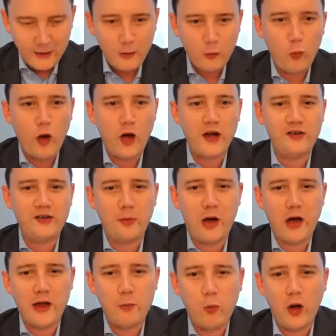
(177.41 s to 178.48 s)
Why
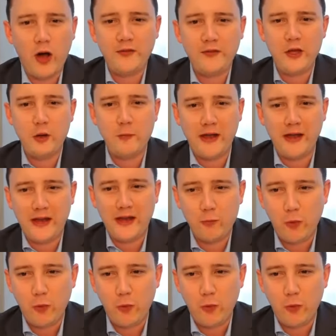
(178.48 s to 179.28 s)
Dubai? Why the UAE?